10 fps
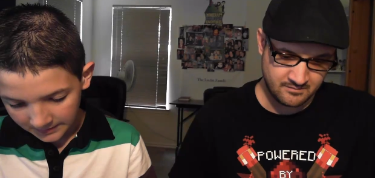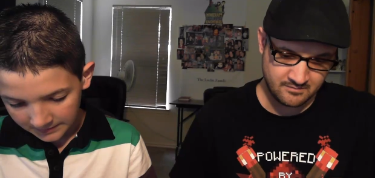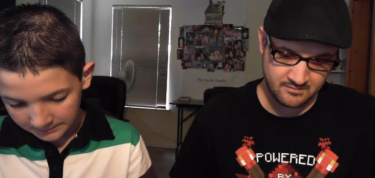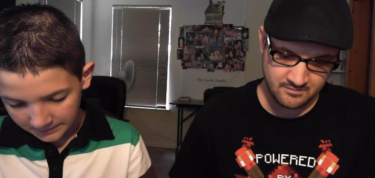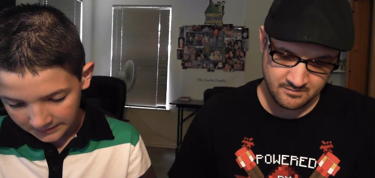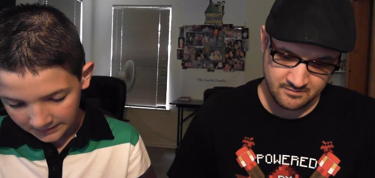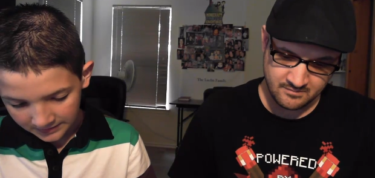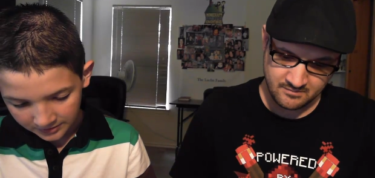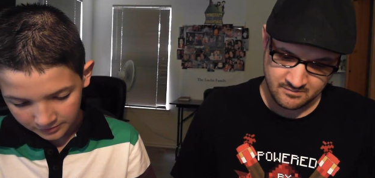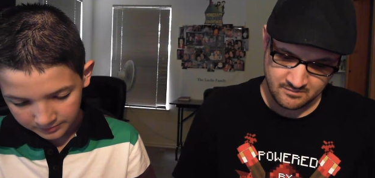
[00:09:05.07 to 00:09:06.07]
Speaker 1: and me
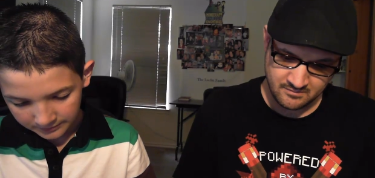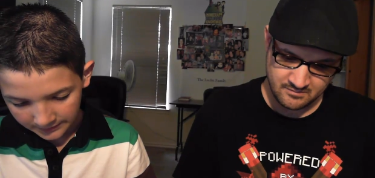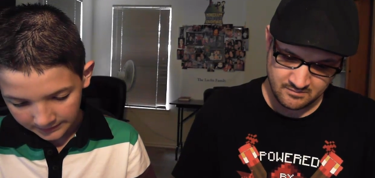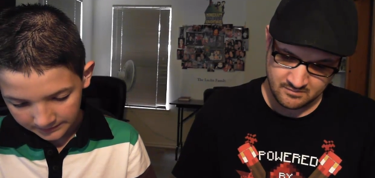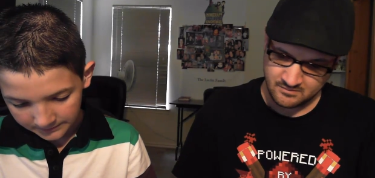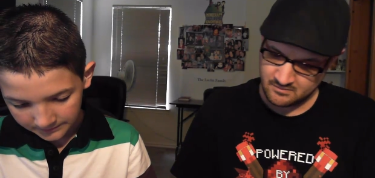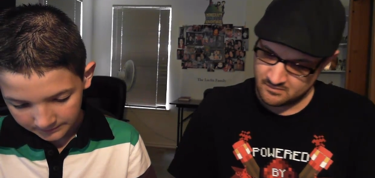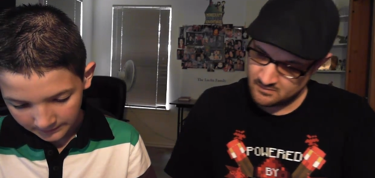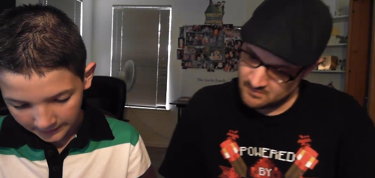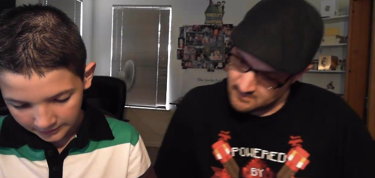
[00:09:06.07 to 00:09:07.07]
and you played
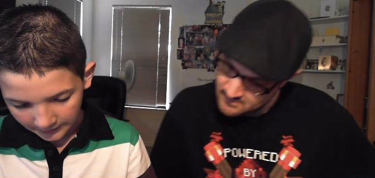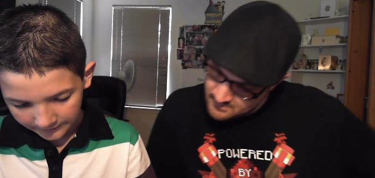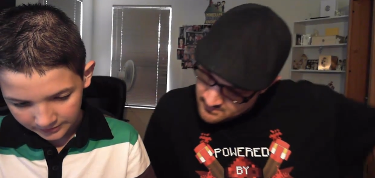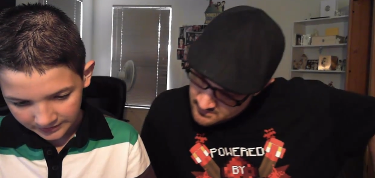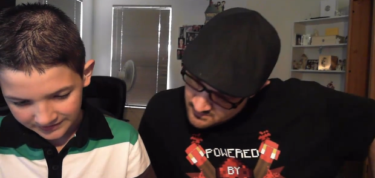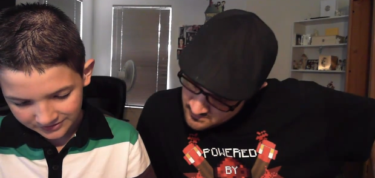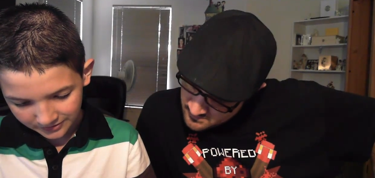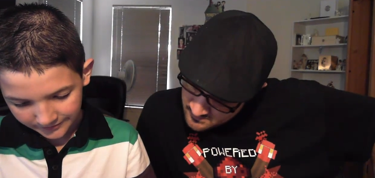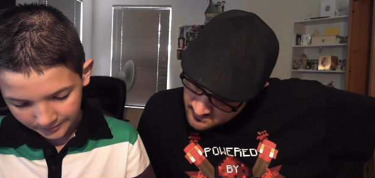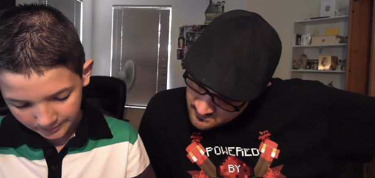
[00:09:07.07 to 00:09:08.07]
Minecraft on a
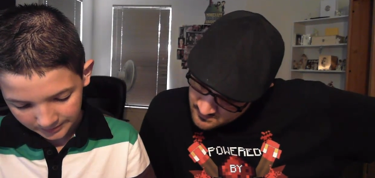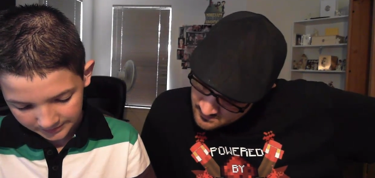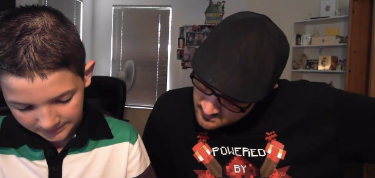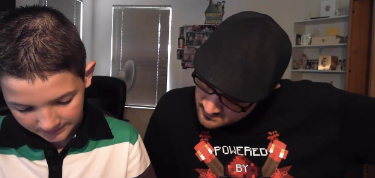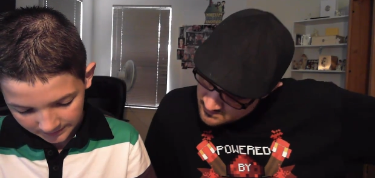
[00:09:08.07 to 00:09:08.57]
server once